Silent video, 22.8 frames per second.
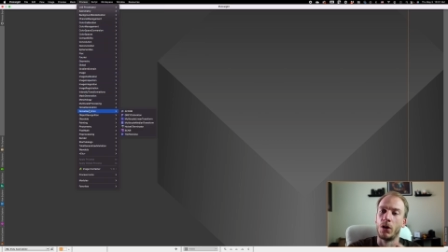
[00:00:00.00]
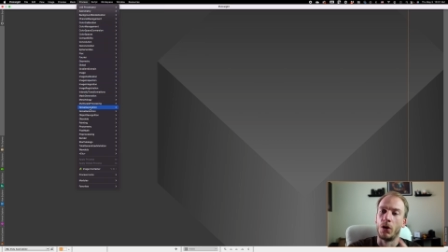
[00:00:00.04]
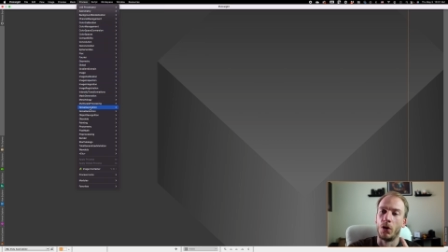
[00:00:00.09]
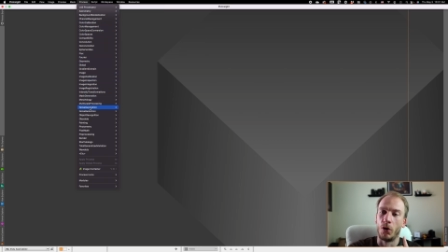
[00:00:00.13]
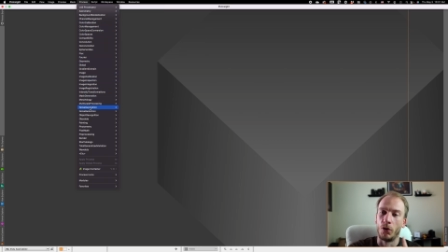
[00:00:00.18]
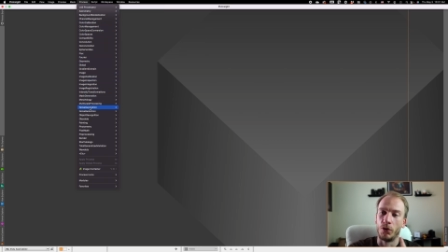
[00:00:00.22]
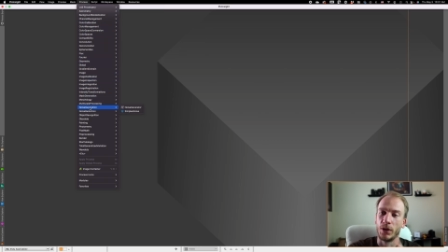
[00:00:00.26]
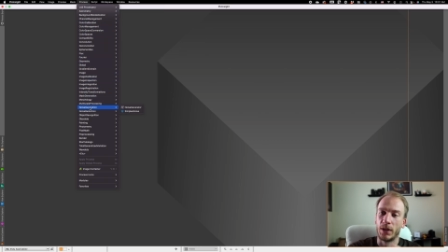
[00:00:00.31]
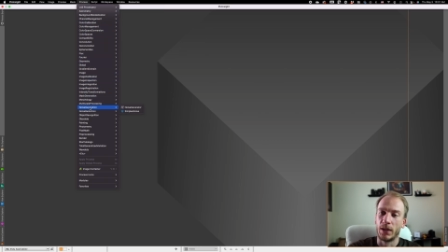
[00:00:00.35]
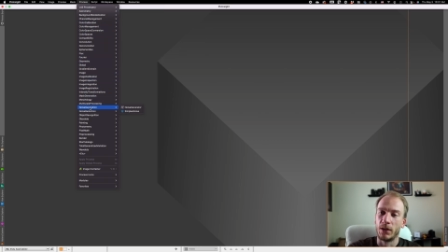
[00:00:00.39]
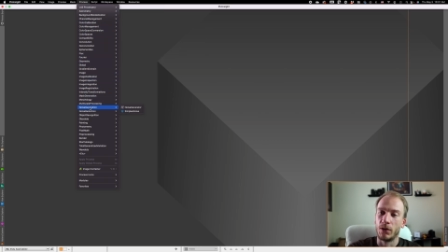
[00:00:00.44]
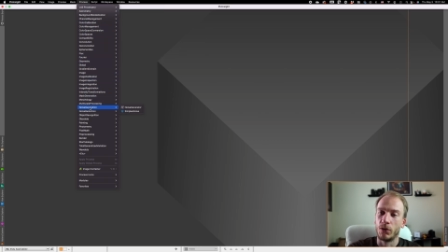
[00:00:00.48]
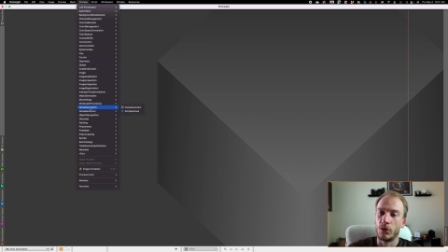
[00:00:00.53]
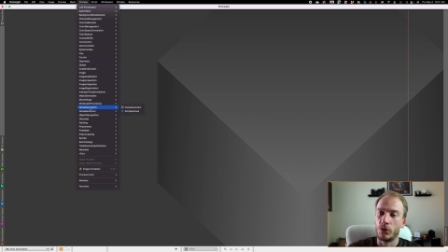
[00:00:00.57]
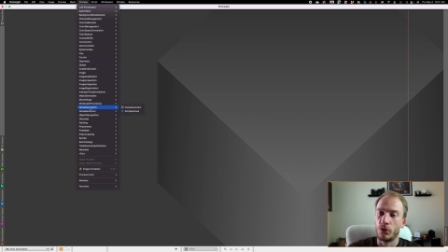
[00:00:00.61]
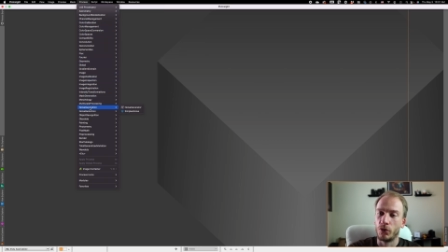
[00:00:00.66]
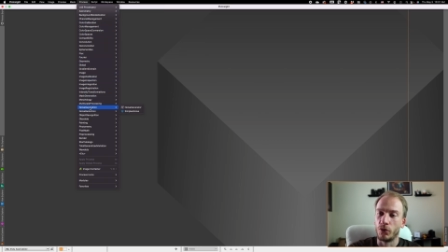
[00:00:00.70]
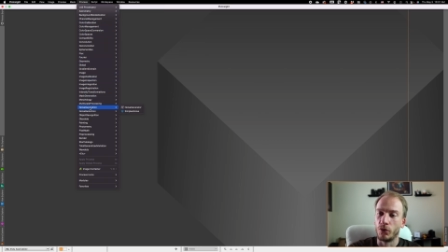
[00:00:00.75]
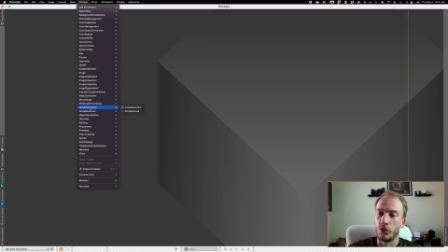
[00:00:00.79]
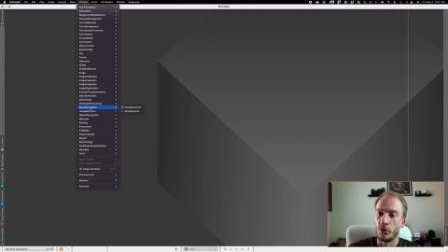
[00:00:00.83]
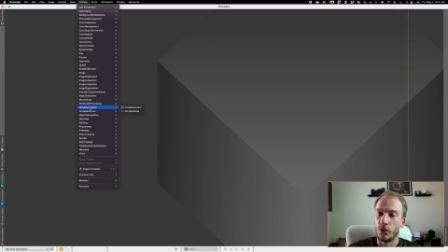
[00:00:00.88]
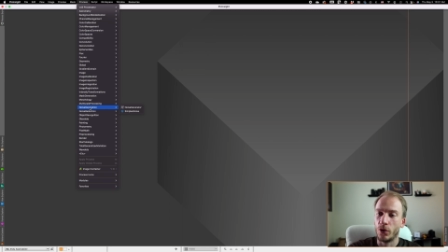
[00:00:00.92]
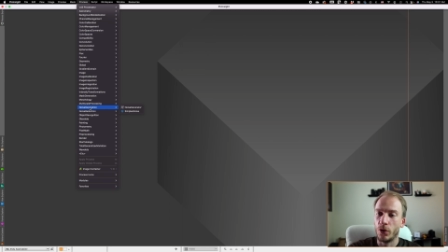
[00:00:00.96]
or you can go
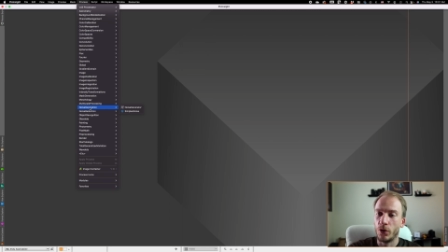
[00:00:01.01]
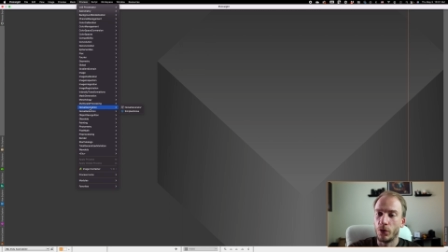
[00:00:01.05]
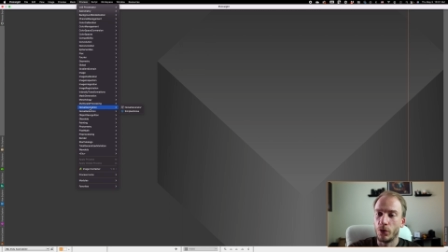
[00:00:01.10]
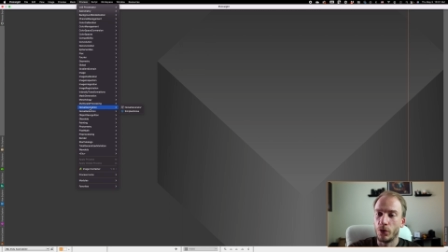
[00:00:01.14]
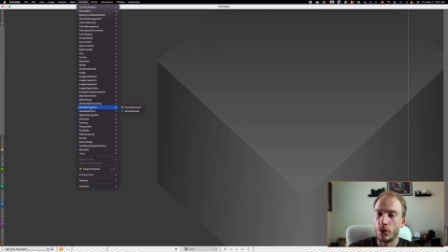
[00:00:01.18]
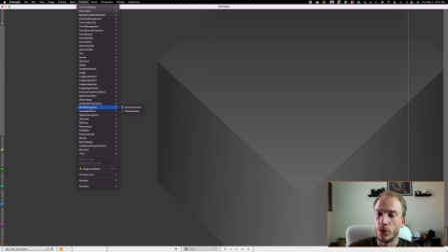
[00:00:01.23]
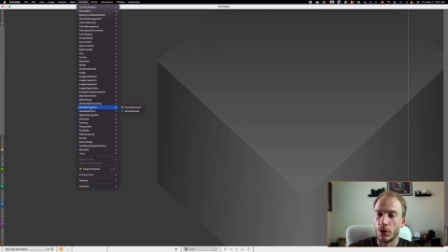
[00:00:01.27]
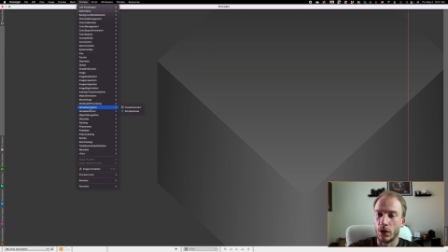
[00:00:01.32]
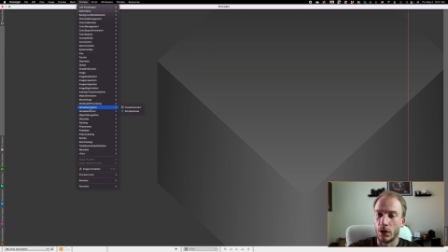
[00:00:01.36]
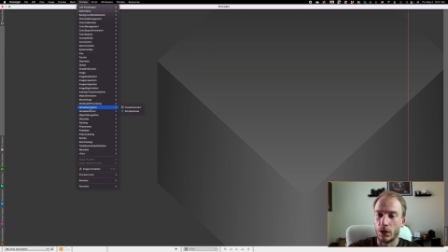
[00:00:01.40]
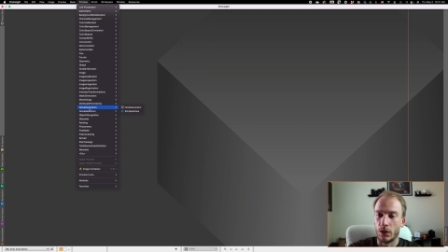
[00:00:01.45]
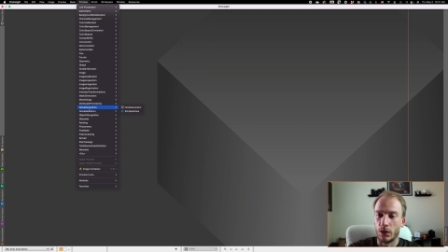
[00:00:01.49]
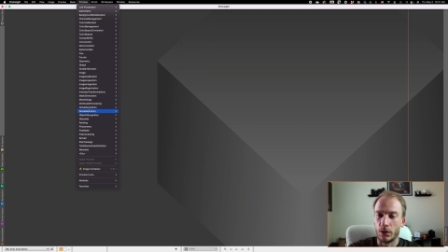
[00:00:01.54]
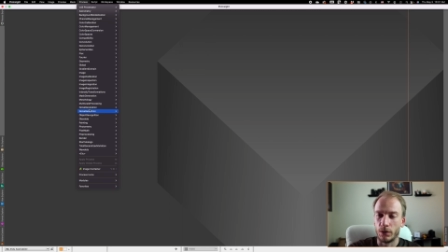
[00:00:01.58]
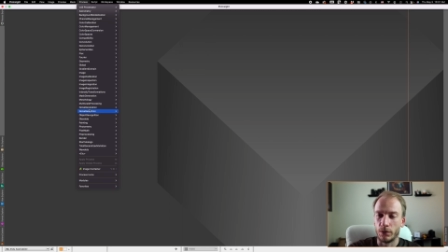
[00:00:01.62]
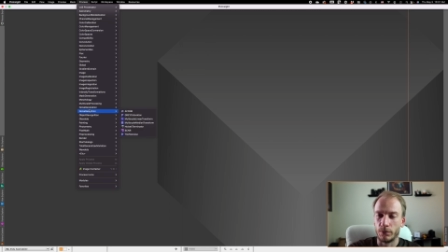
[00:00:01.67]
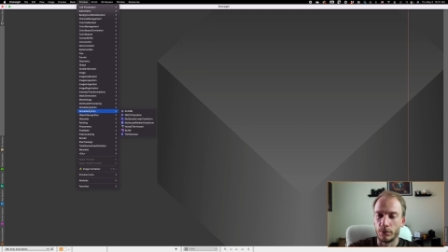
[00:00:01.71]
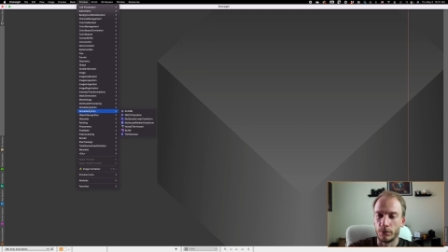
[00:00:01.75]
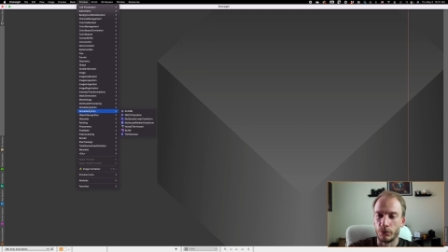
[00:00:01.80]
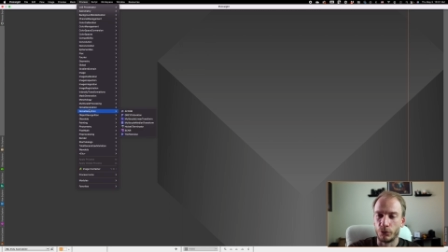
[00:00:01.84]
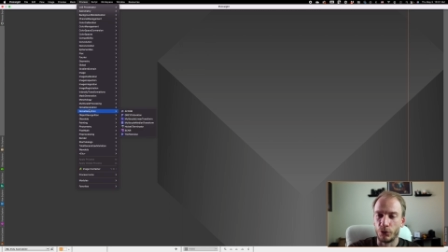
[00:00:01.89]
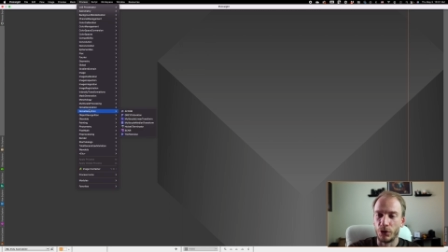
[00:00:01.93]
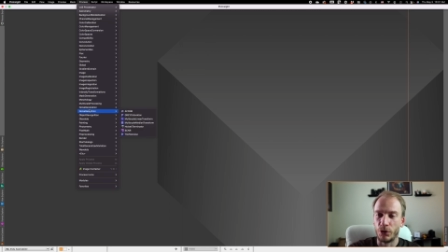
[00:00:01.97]
to noise um,